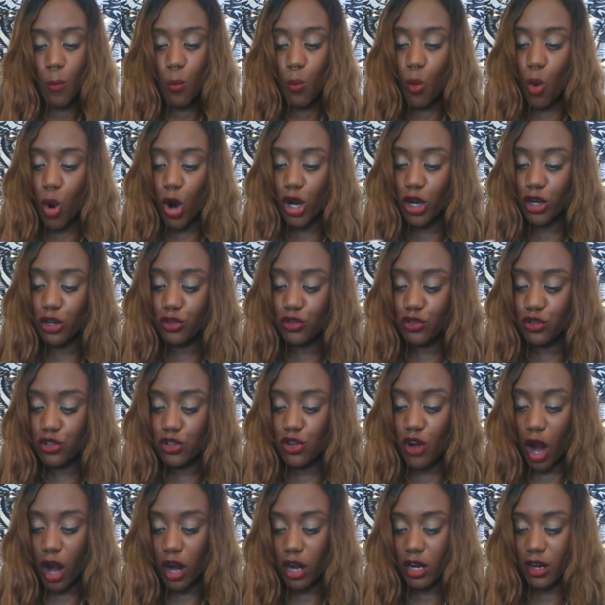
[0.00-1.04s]
more
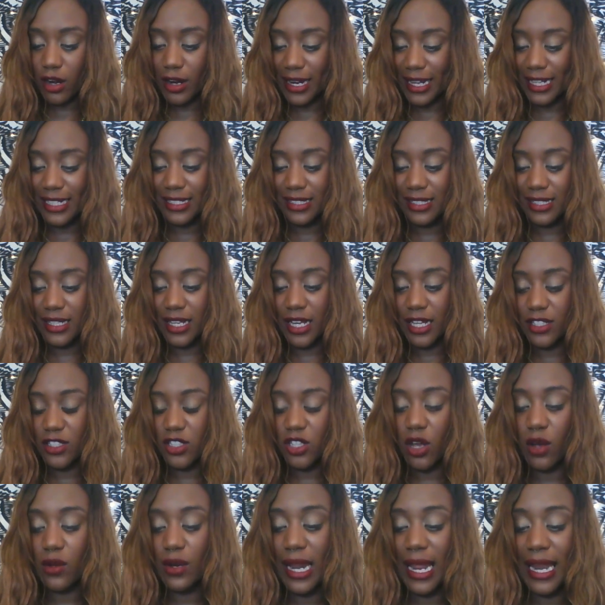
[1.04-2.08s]
darker in skin
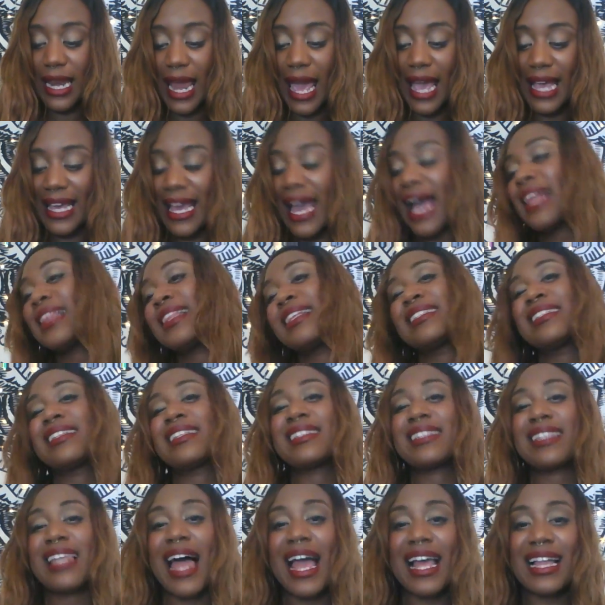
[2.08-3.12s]
tone. And again, this
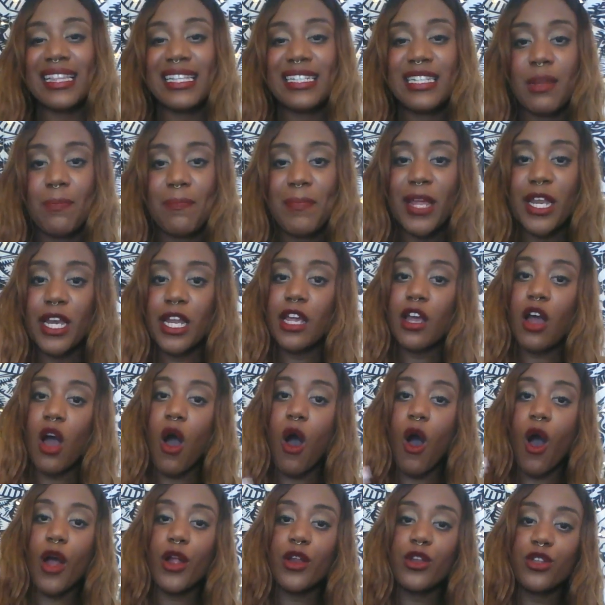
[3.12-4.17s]
is likely depending
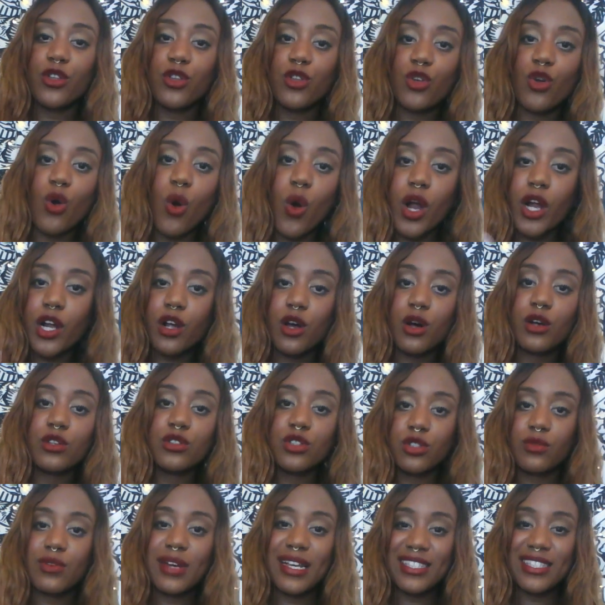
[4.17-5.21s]
on your
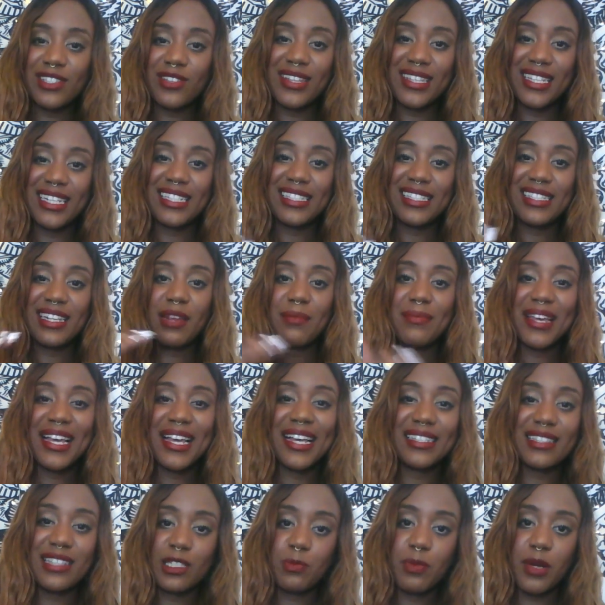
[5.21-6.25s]
culture, race, or ethnicity,
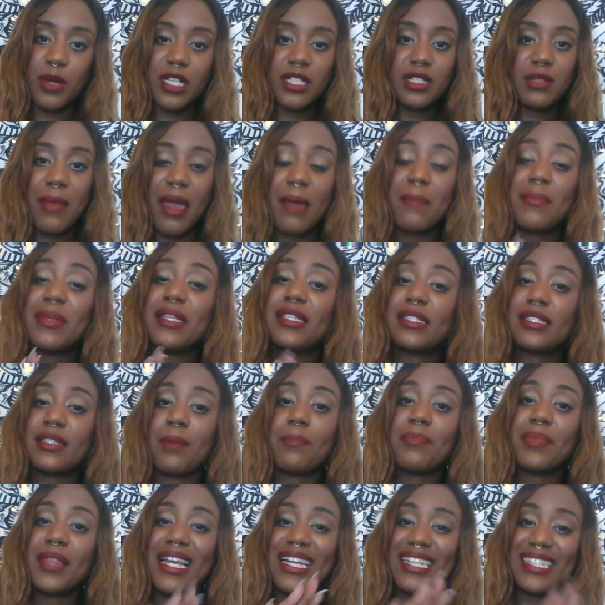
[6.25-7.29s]
because this person may be
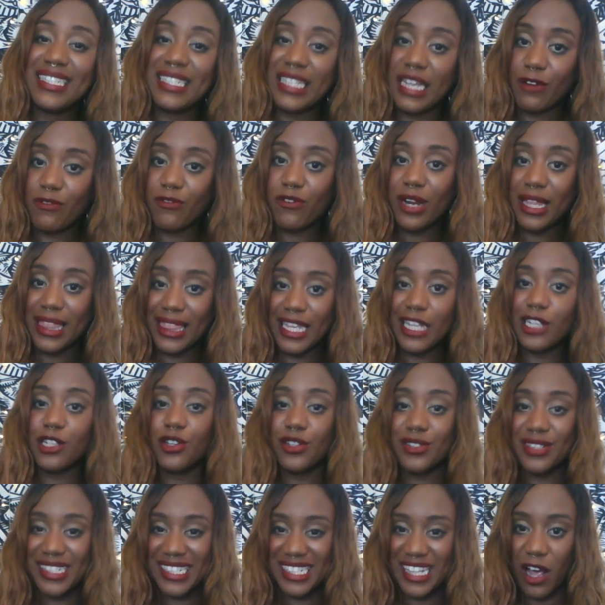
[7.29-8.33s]
something different than
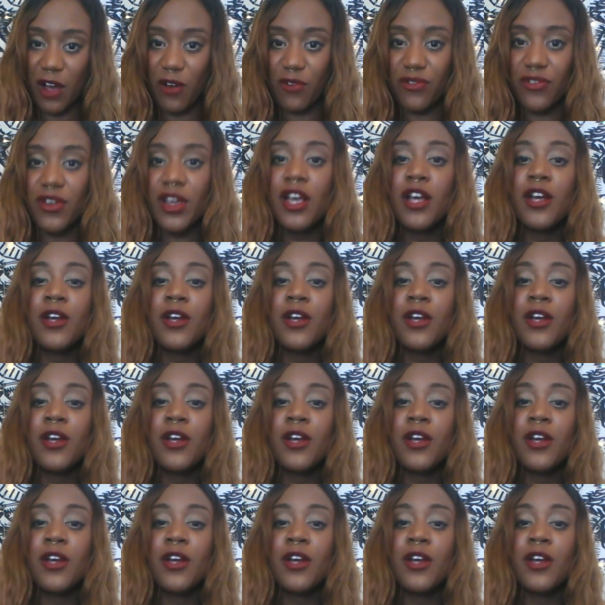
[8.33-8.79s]
yourself.